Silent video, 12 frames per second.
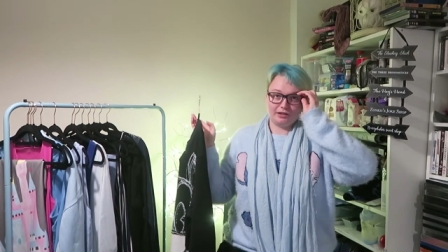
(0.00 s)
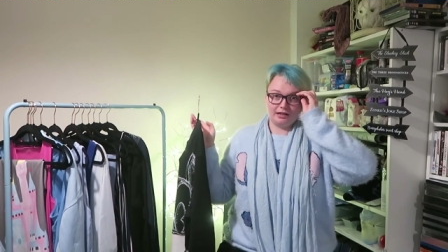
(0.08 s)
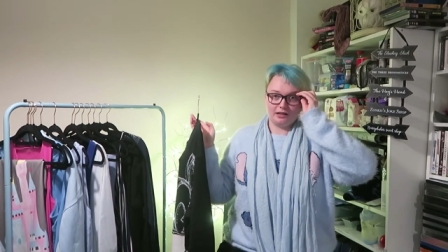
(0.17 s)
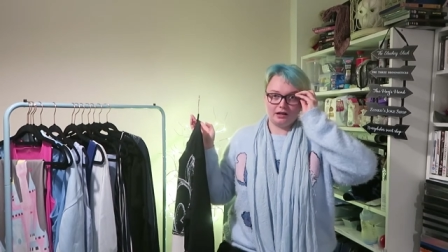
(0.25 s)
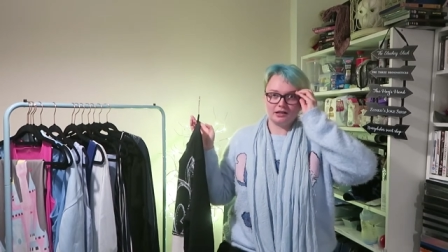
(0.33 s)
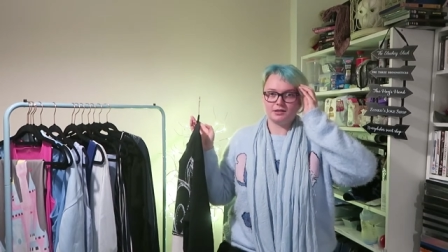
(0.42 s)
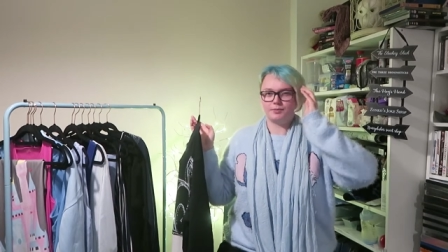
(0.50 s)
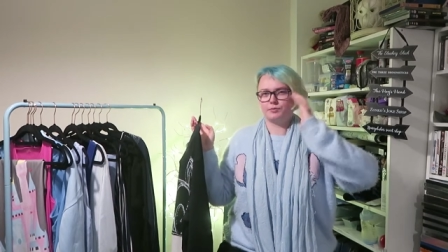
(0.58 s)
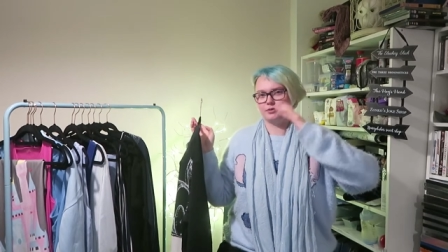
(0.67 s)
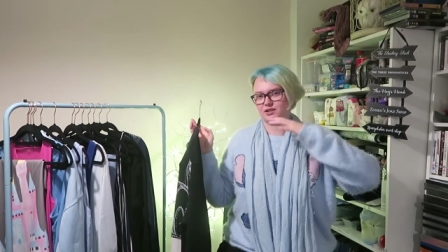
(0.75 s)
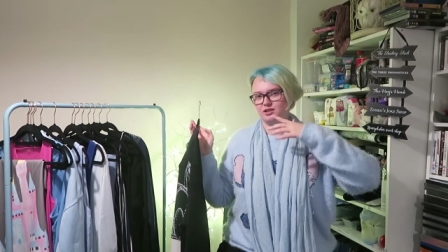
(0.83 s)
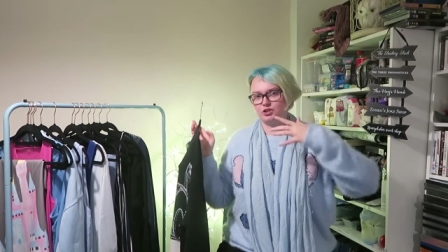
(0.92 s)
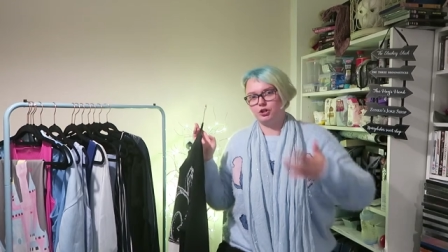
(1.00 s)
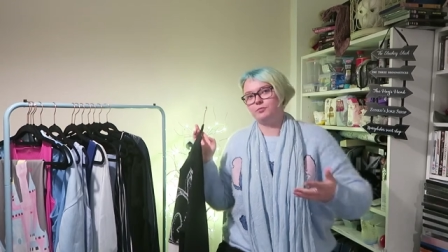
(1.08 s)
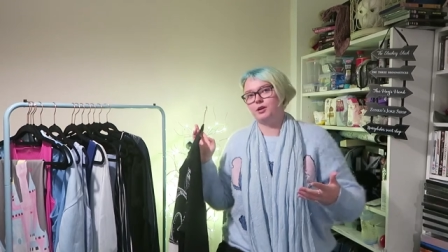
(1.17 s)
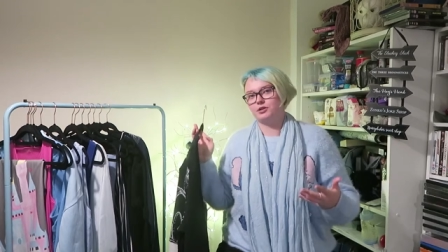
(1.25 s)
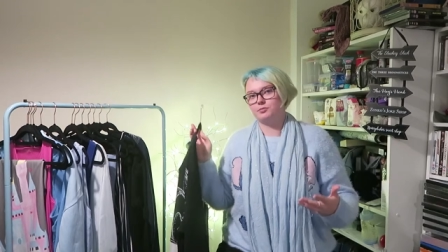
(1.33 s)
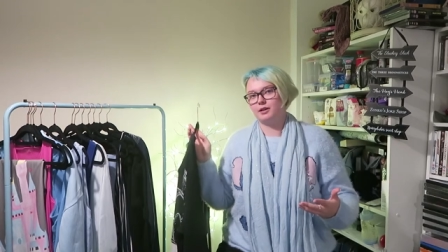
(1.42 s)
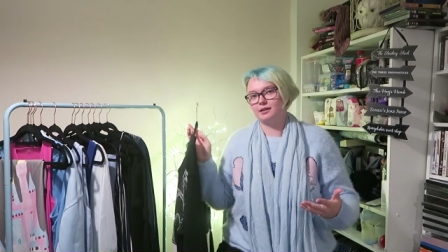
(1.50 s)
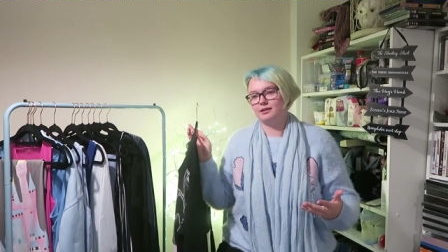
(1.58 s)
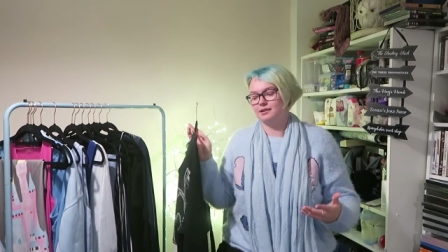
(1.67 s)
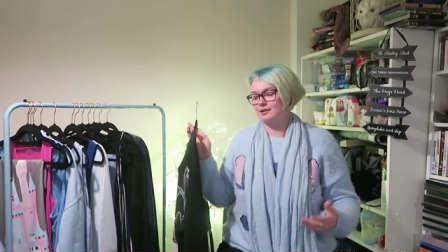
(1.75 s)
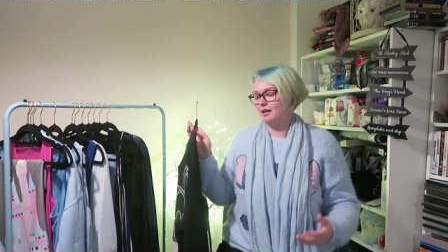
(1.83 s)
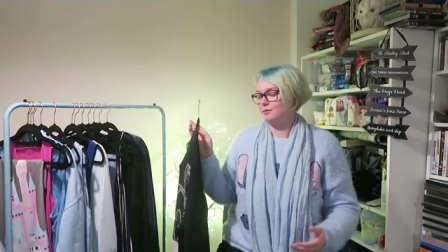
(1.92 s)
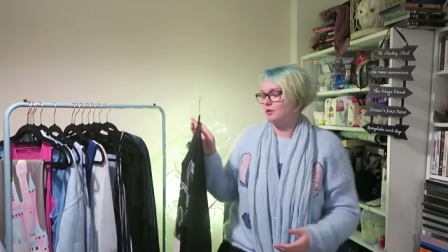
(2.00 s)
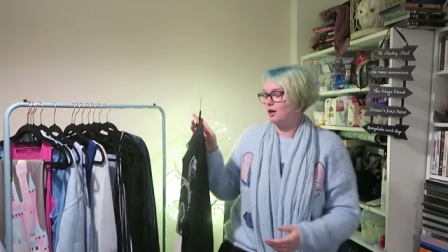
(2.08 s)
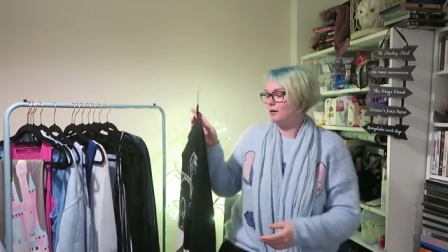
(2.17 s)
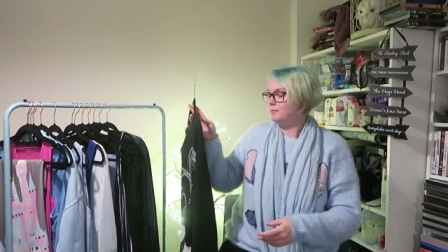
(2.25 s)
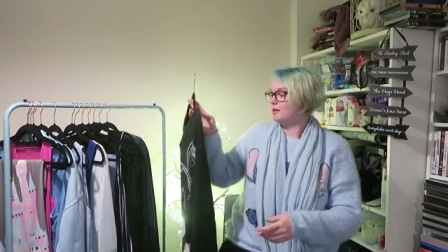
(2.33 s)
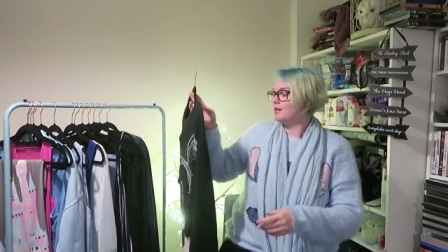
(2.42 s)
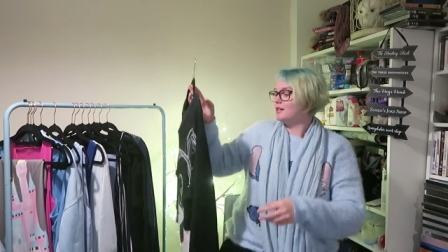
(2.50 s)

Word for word: really liked but wasn't too much money at the same time.